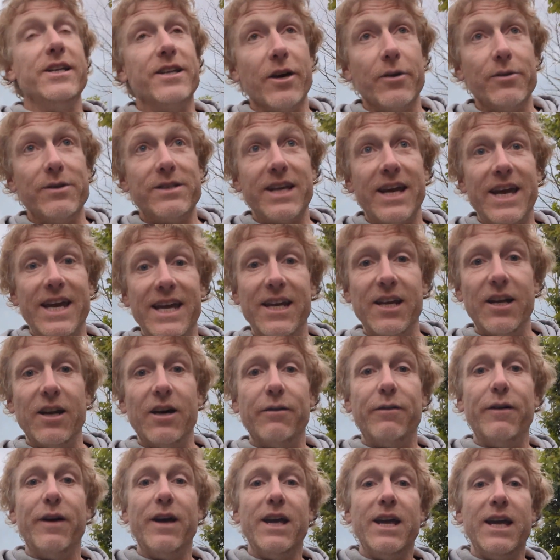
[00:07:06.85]
don't take
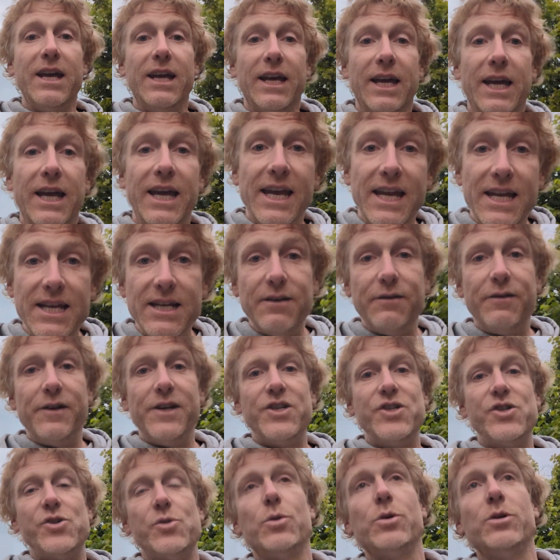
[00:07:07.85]
enough
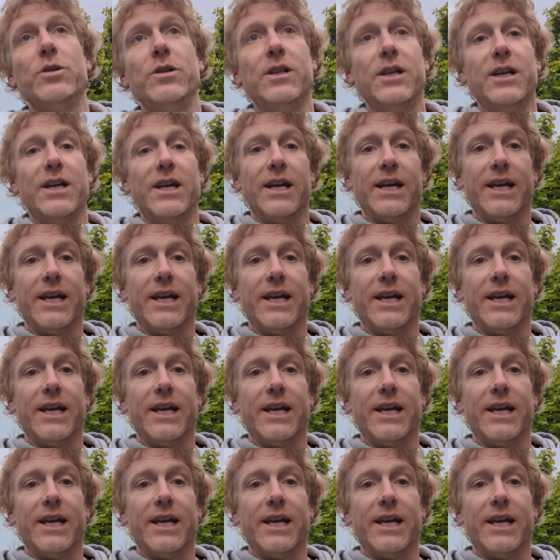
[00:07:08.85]
individual,